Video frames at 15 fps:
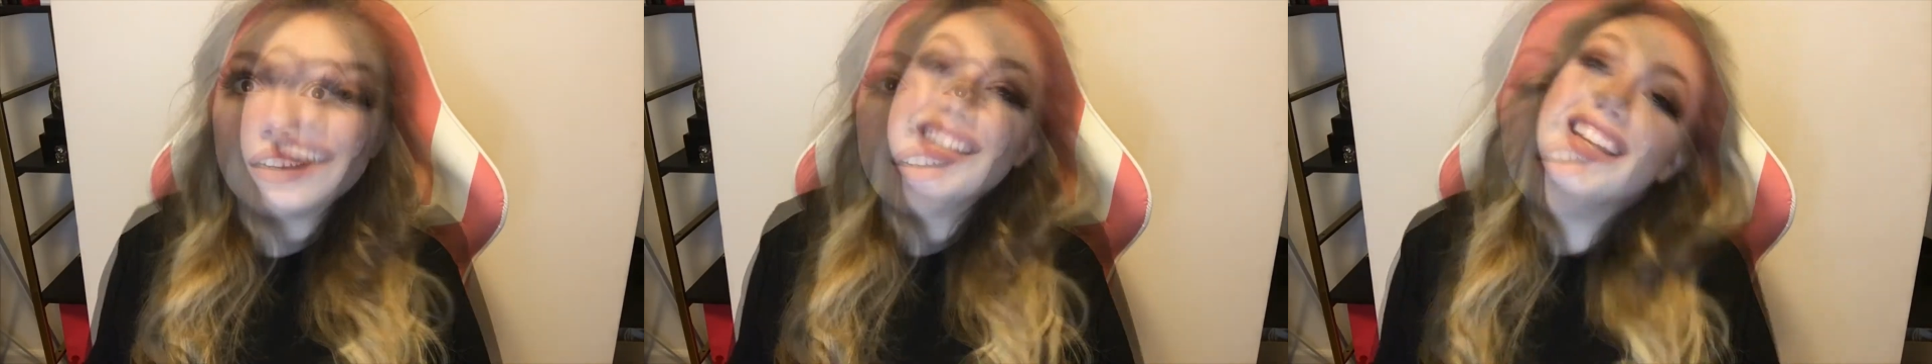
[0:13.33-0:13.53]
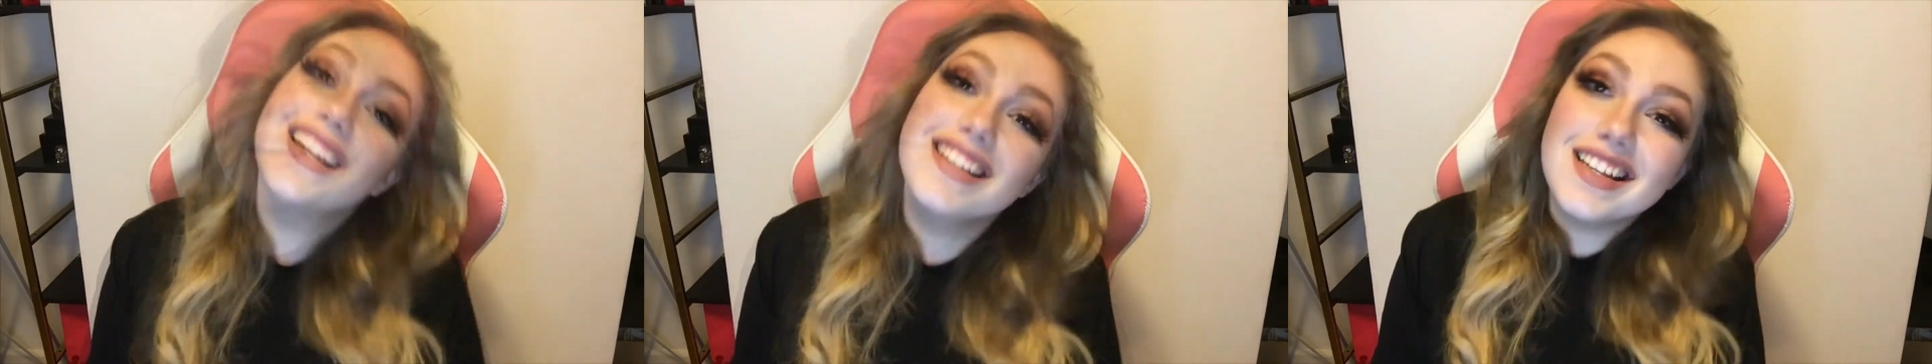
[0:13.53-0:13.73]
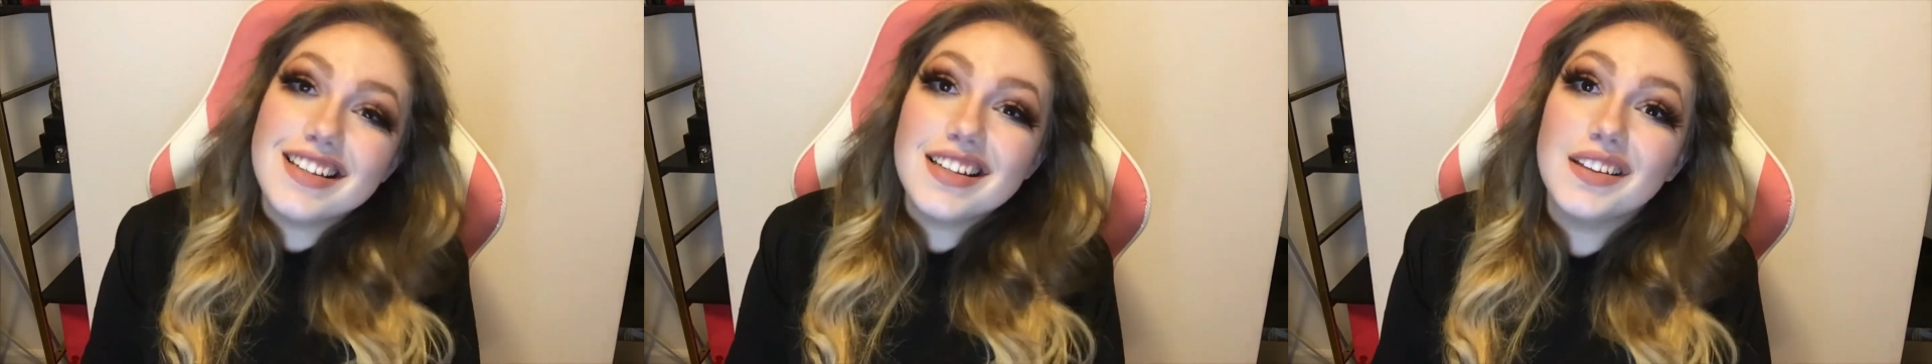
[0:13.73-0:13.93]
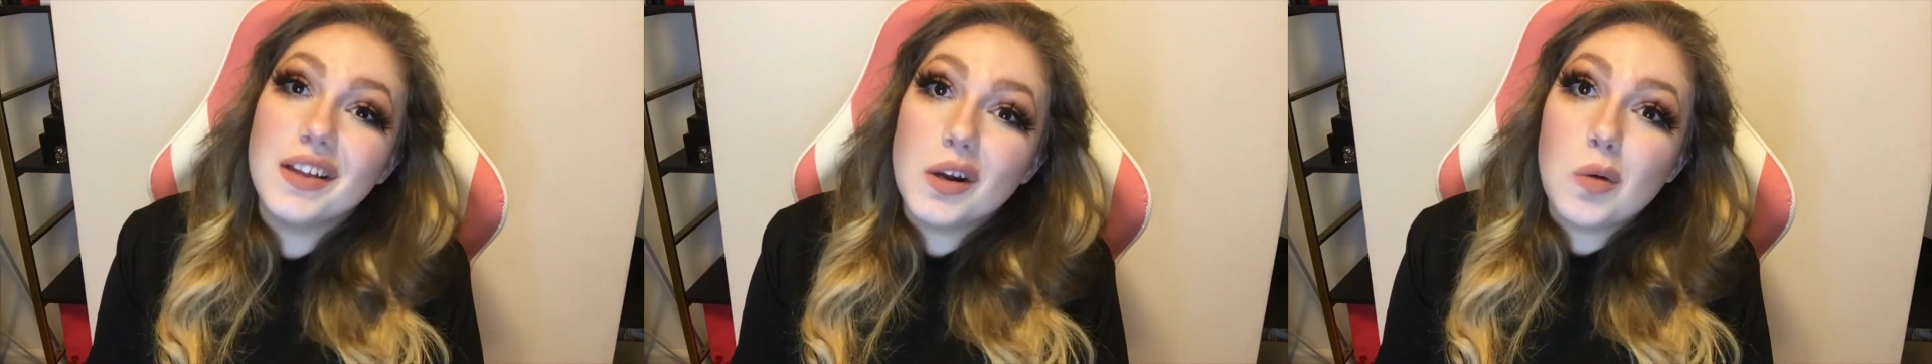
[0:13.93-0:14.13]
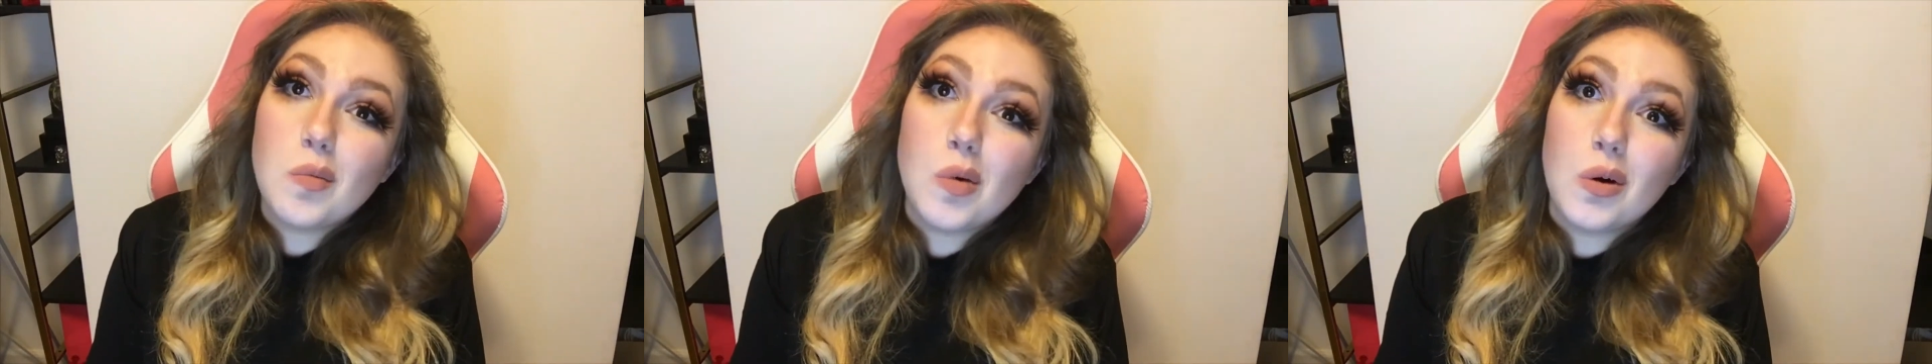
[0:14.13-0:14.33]
Since it's a
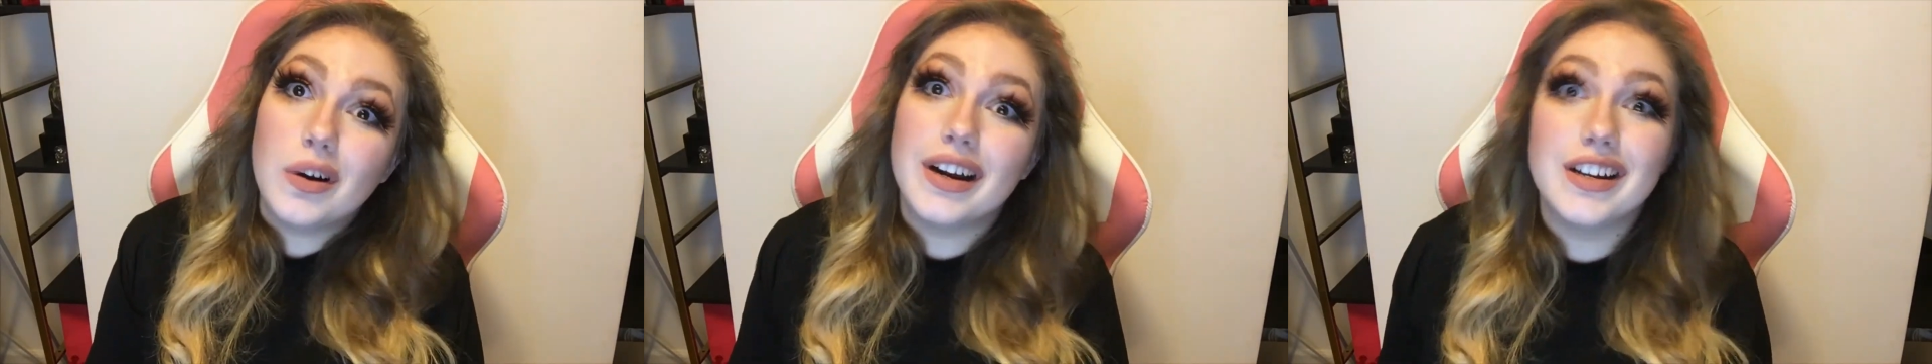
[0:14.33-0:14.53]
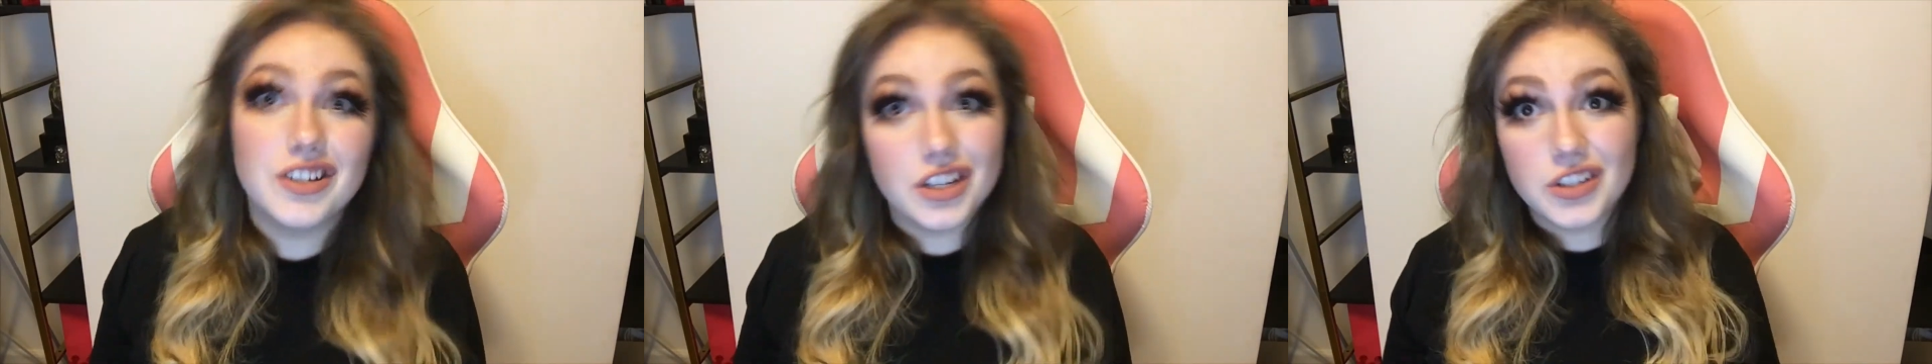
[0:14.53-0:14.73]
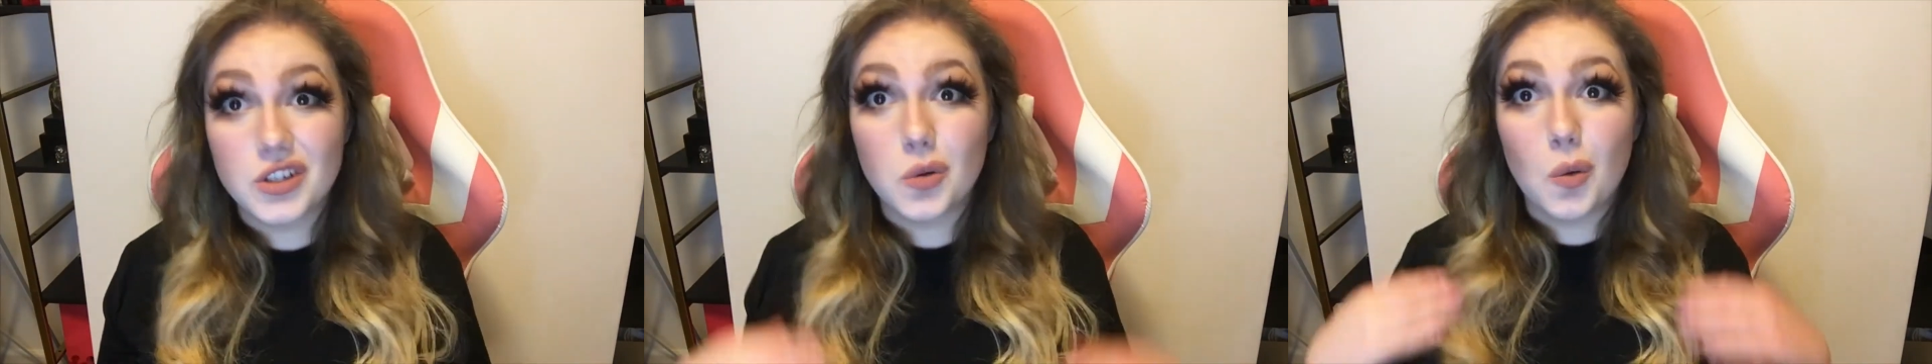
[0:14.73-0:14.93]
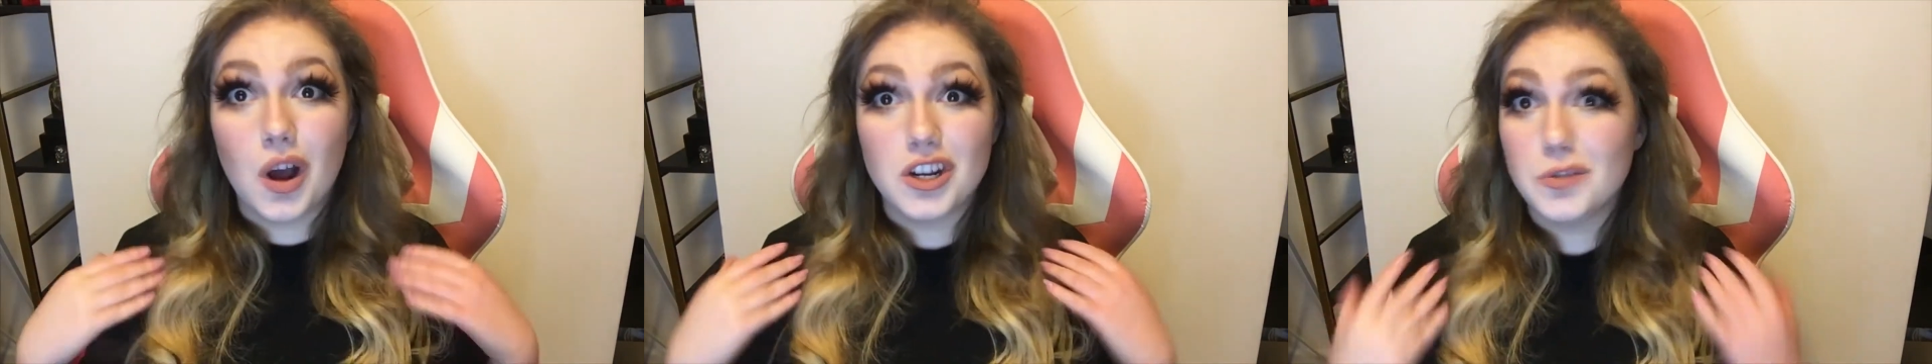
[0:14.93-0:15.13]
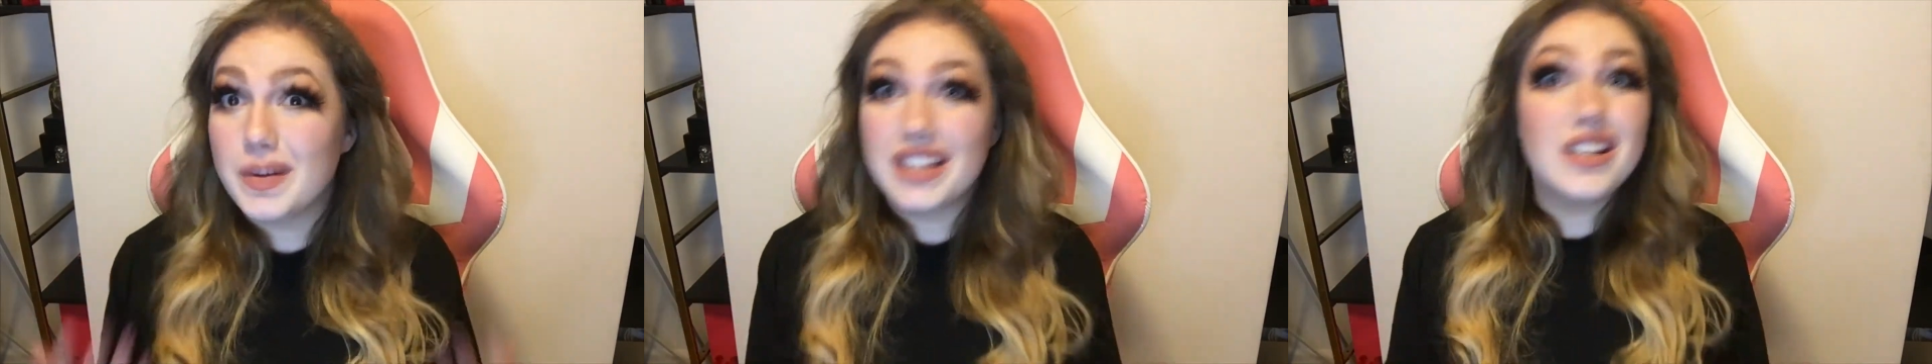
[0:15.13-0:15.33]
little boring just to
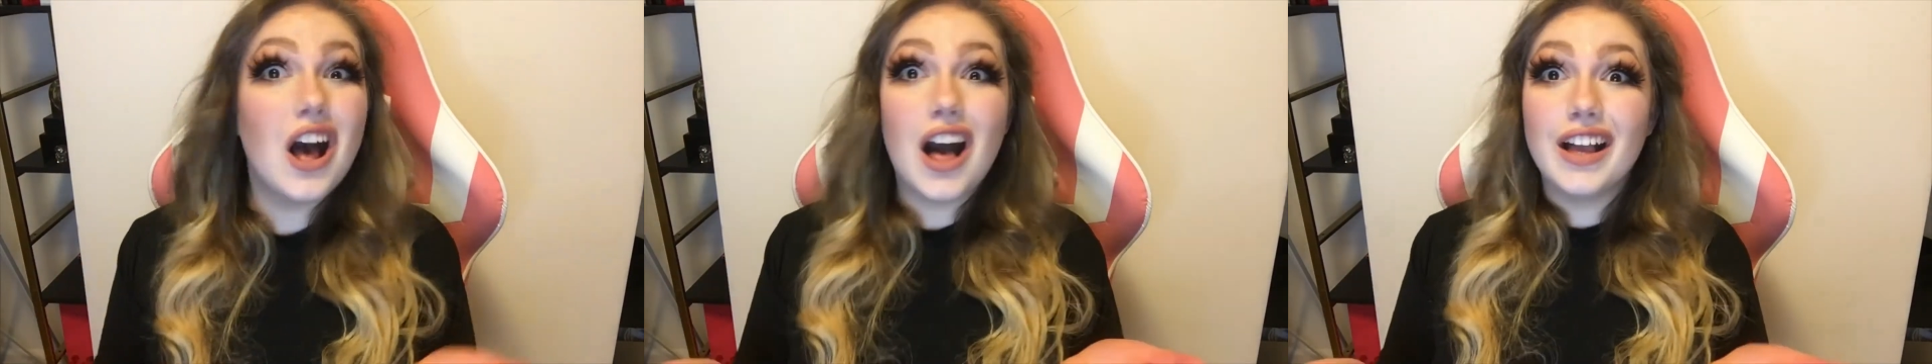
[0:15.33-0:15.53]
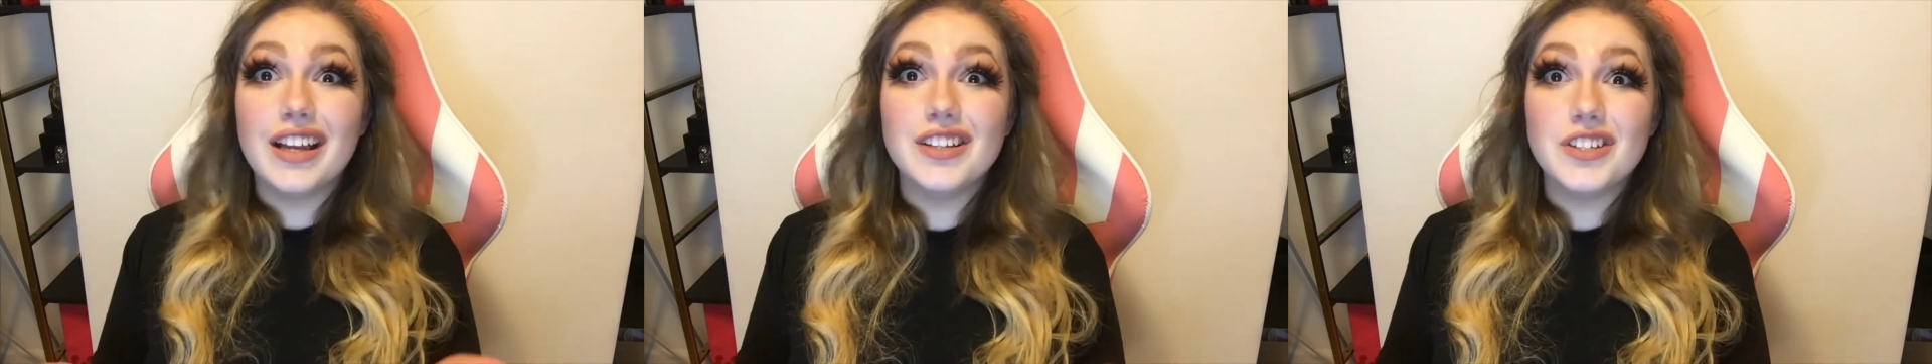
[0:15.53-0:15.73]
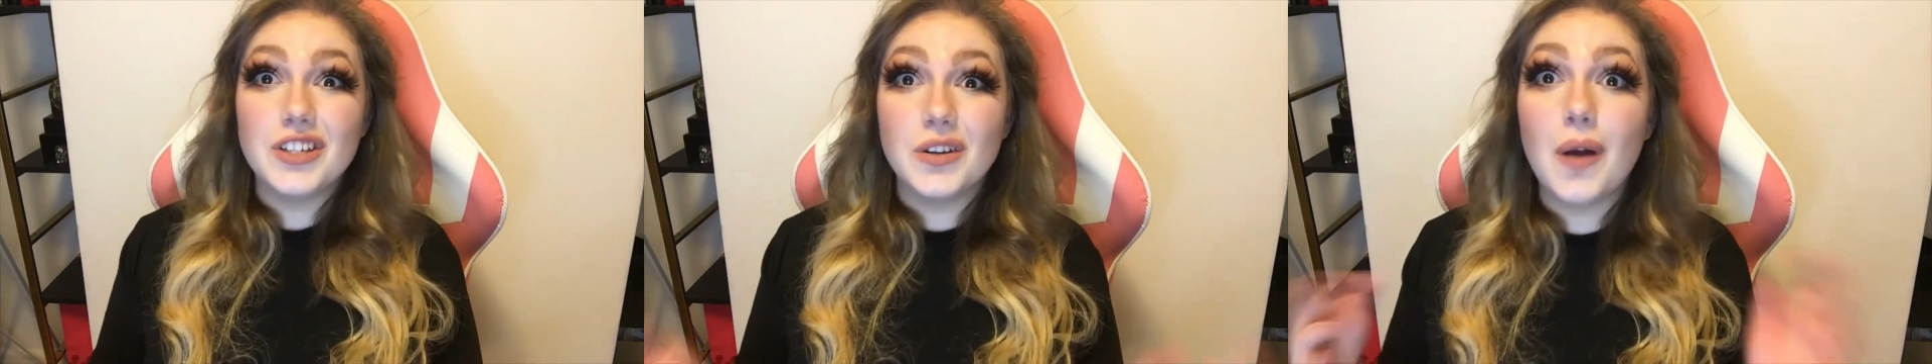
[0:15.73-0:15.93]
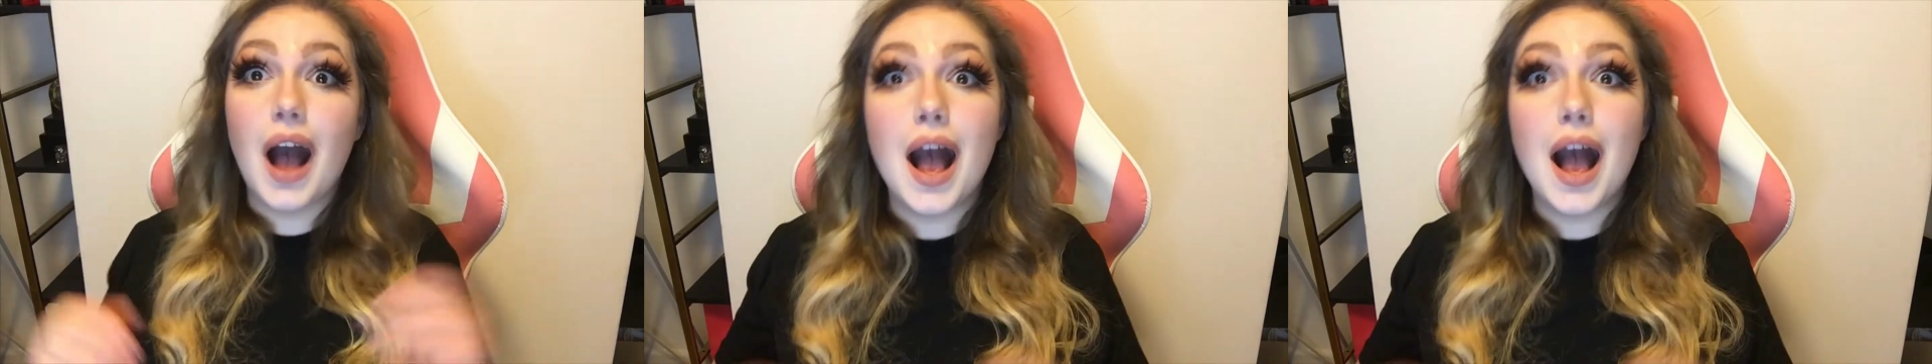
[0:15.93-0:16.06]
watch me talk at you,